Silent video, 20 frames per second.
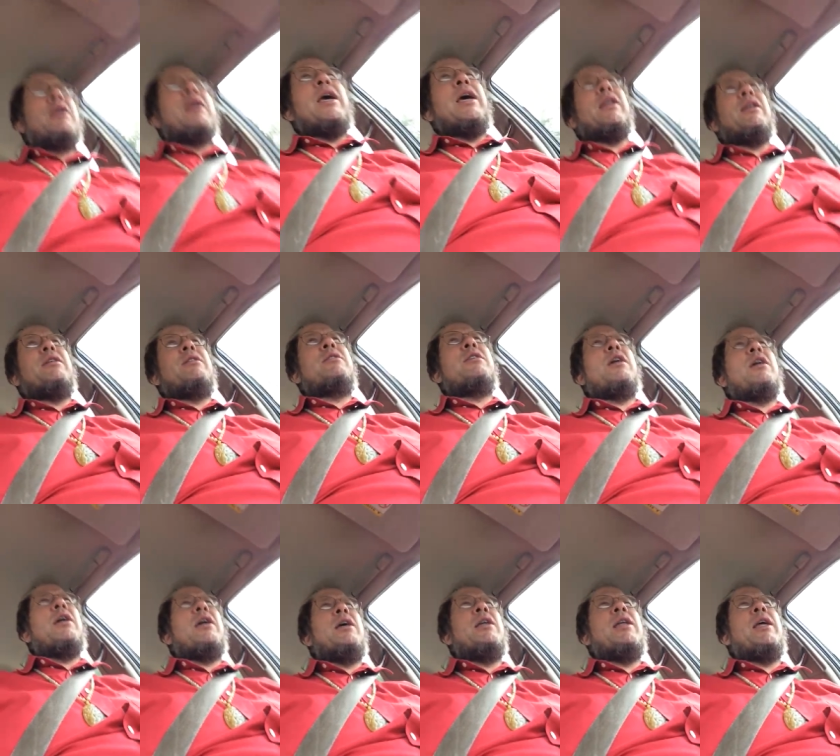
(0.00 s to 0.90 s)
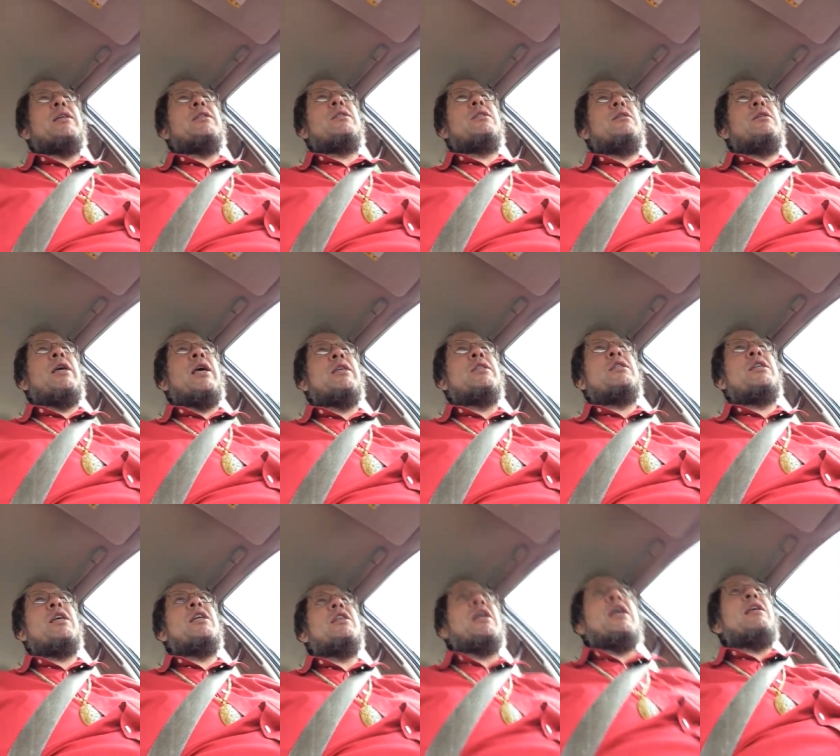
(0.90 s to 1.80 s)
get uh, an S-
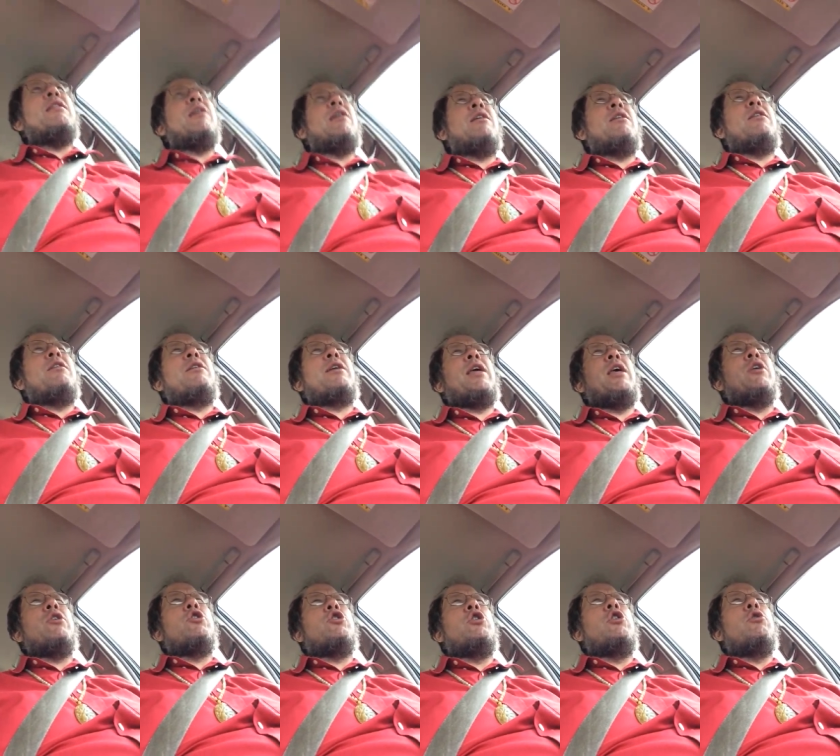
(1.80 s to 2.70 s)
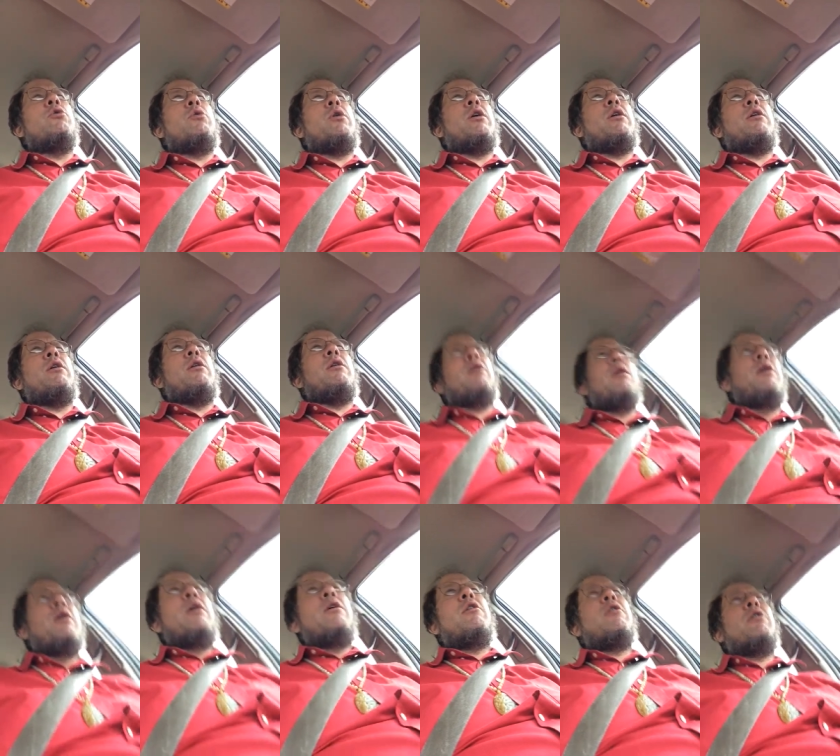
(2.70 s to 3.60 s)
STD that kills you or
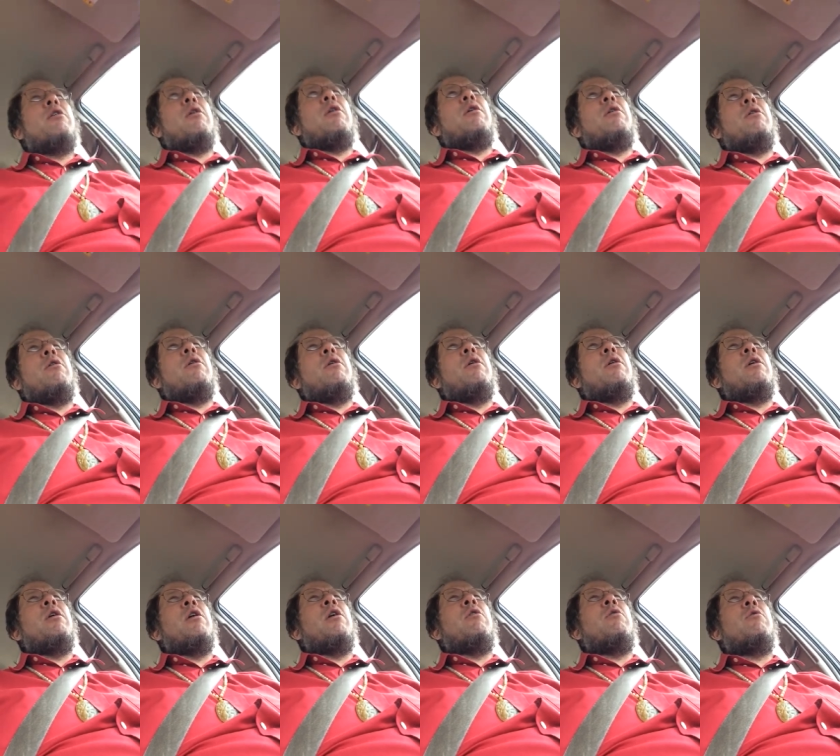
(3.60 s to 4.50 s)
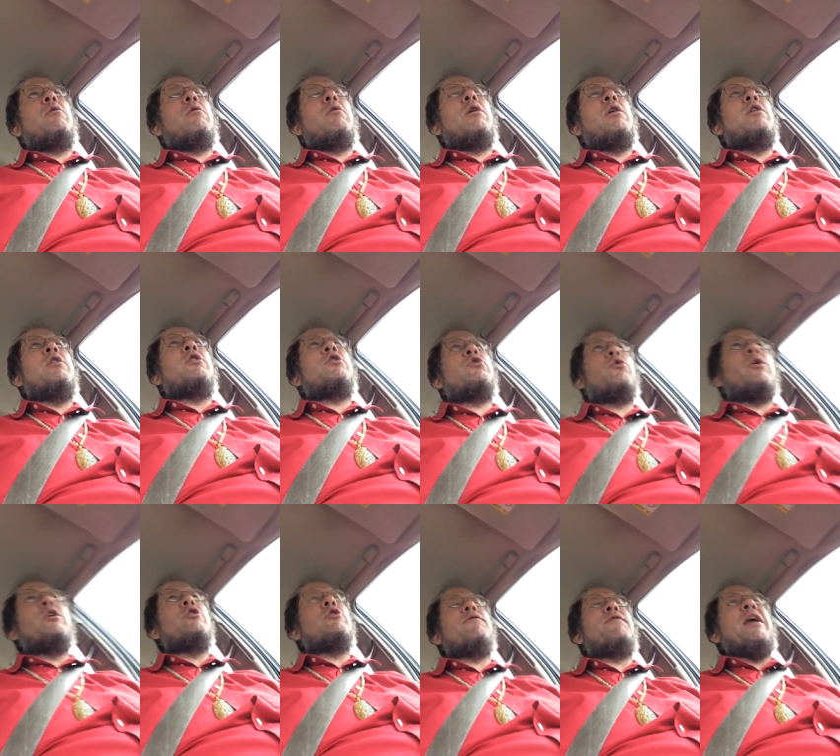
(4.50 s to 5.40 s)
you know and
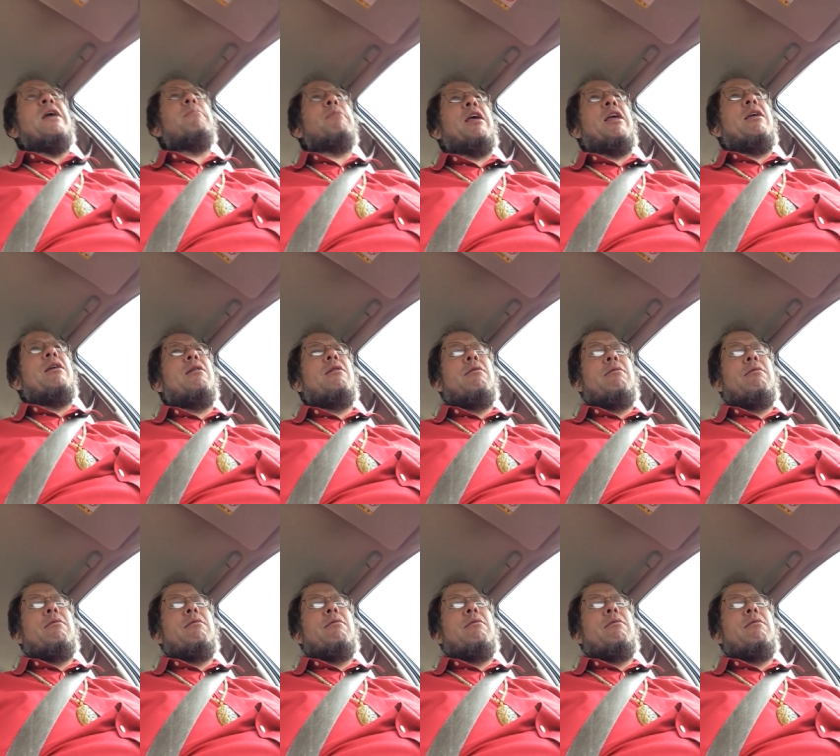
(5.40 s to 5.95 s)
destroys your family.